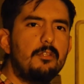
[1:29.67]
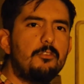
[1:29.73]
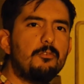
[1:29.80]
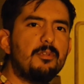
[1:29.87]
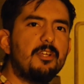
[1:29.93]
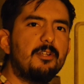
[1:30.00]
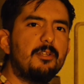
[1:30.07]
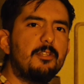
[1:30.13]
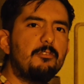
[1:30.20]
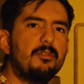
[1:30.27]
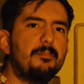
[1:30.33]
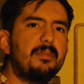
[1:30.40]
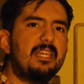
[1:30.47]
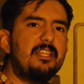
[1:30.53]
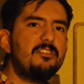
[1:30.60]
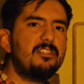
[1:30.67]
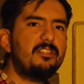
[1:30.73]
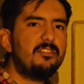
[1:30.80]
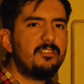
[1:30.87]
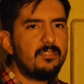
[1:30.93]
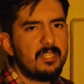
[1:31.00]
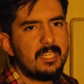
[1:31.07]
303
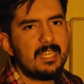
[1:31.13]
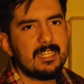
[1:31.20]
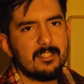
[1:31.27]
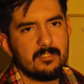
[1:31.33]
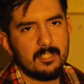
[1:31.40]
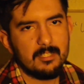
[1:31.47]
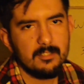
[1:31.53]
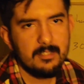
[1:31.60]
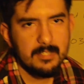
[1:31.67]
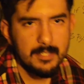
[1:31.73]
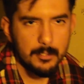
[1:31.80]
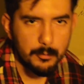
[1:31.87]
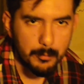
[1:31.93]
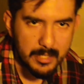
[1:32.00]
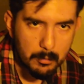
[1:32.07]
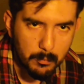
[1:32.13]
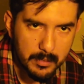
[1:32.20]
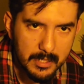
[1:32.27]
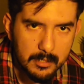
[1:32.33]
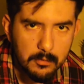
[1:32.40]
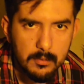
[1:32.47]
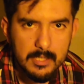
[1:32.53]
pages, and it's honestly a great
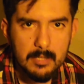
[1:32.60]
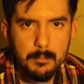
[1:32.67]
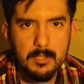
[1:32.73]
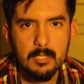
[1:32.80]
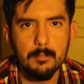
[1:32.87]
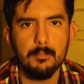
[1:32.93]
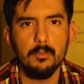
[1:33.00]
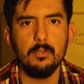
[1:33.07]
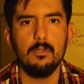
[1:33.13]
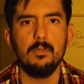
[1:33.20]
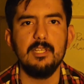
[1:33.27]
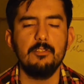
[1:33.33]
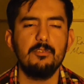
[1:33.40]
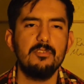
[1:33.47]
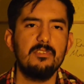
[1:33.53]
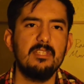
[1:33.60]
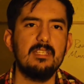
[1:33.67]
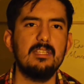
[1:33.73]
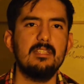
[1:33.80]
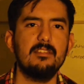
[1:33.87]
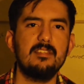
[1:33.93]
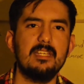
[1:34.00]
way to get people interested
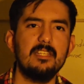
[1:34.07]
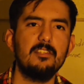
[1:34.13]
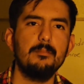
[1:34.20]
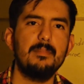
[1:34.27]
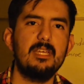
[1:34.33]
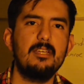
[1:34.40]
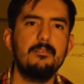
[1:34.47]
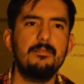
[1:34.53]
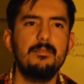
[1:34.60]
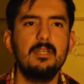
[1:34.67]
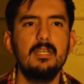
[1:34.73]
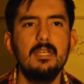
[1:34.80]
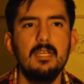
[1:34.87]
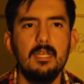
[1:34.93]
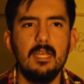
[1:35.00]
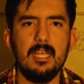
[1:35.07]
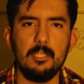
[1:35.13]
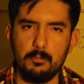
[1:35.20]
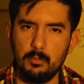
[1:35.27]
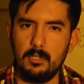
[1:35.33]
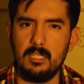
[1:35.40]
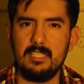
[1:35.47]
in science and math,
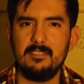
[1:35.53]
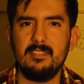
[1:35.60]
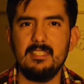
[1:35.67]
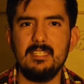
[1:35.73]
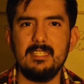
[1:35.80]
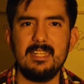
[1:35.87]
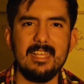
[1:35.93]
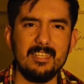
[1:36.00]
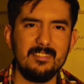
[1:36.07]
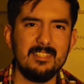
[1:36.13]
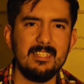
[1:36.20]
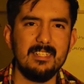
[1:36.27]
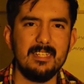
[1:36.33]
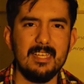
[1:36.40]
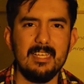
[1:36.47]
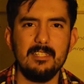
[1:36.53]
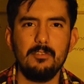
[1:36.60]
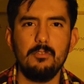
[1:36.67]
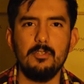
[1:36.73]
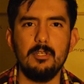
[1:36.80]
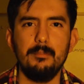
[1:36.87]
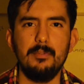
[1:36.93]
as well as an excellent add
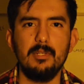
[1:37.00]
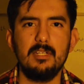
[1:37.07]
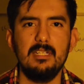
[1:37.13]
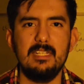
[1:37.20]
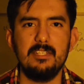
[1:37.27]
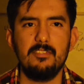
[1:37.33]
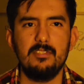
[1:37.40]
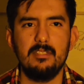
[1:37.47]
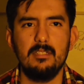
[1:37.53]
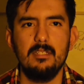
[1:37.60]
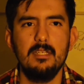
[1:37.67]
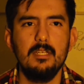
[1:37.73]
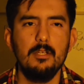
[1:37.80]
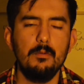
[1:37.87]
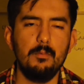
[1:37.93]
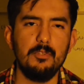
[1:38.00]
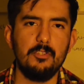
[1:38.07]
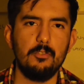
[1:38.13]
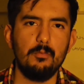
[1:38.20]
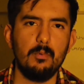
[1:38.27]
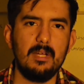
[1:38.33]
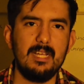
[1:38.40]
to your book collection, which
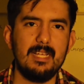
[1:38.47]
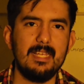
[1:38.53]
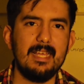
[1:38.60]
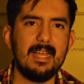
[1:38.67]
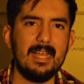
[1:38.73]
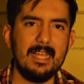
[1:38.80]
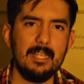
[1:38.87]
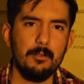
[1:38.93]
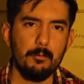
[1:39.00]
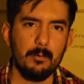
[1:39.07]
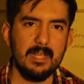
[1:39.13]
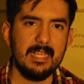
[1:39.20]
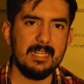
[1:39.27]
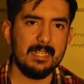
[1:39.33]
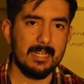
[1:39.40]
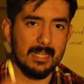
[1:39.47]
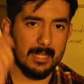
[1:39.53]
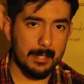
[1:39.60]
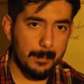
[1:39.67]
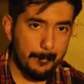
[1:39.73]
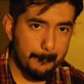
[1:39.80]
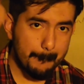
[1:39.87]
is why I rated a